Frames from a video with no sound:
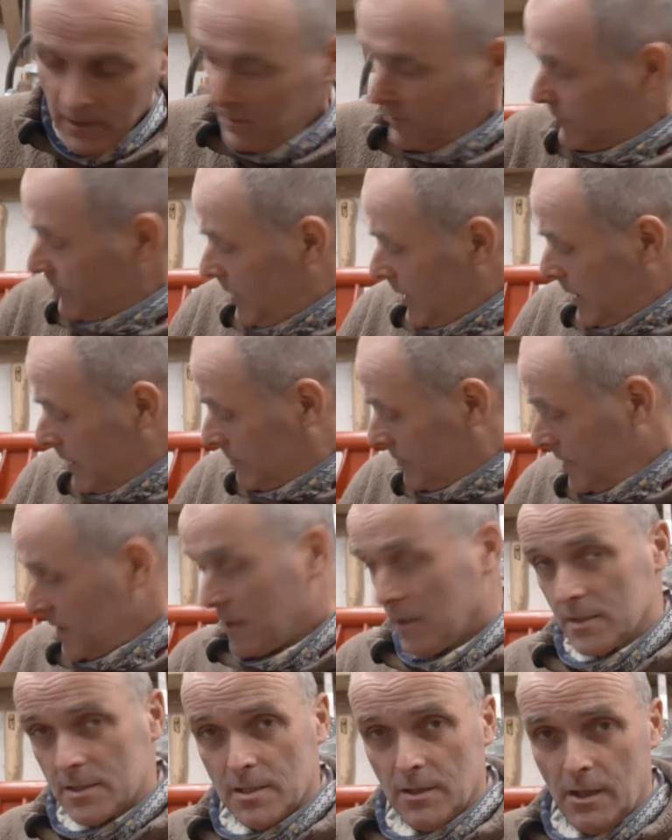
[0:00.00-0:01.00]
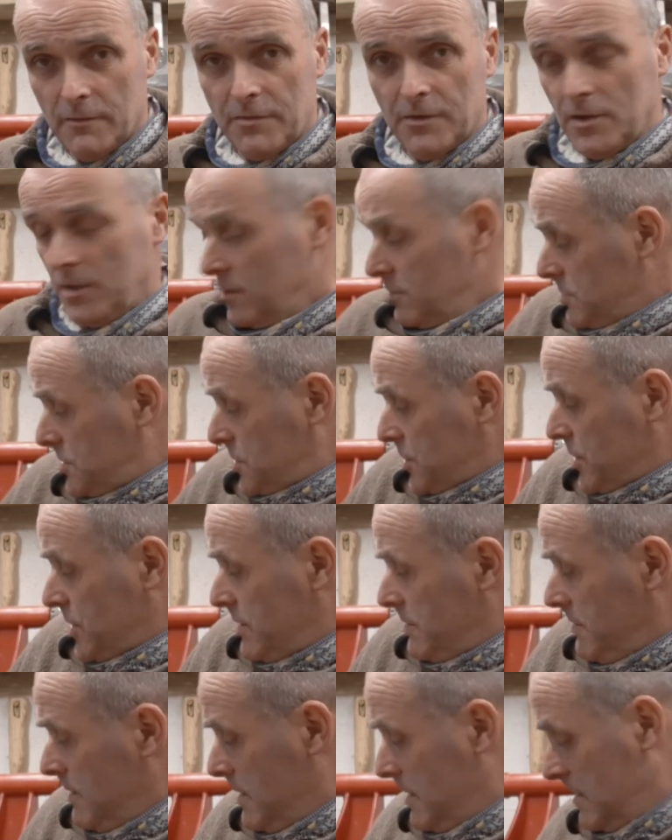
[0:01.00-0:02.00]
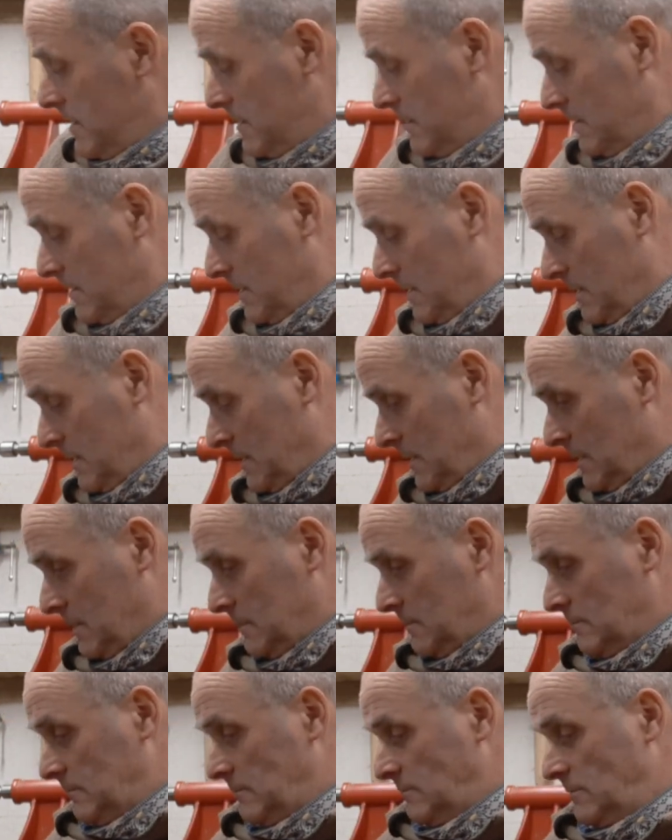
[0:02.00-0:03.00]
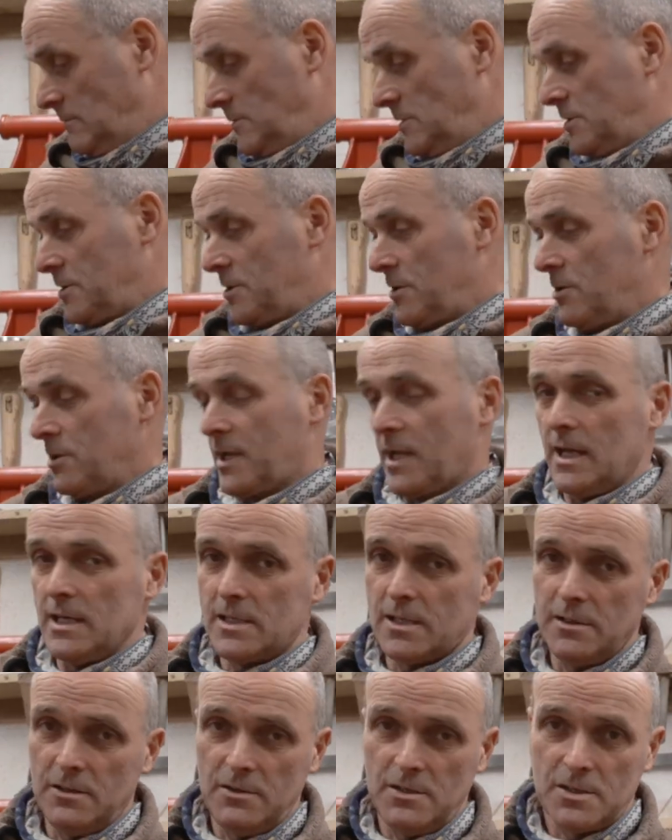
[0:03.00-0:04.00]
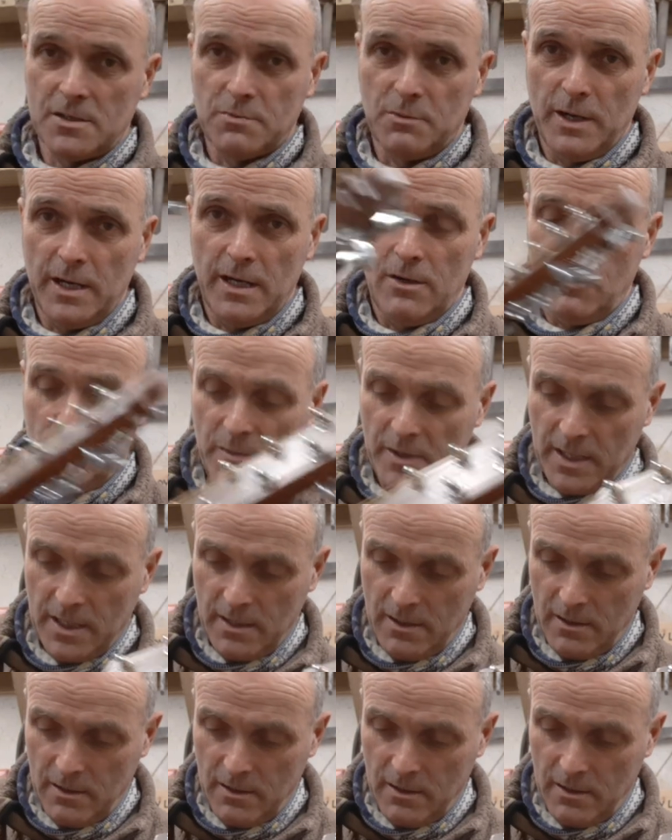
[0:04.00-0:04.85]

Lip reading: Right, we got time for a little tune. Hold on, Kez, can you just wait a little minute?